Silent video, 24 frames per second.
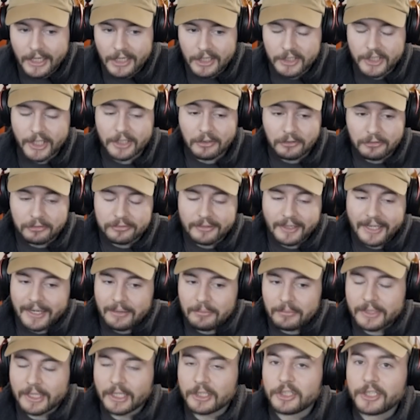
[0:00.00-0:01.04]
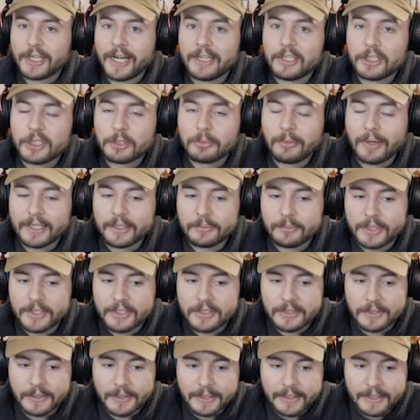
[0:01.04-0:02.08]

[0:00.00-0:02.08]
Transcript: Shadowflame got changed quite a bit.